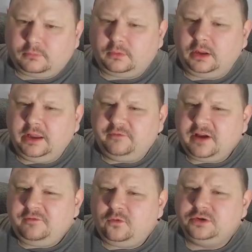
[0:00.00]
if I
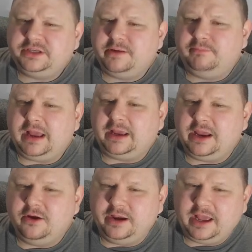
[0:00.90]
force him back here,
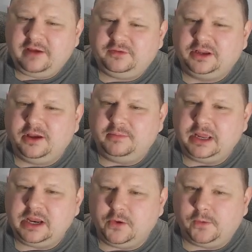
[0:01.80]
he'd have to come here.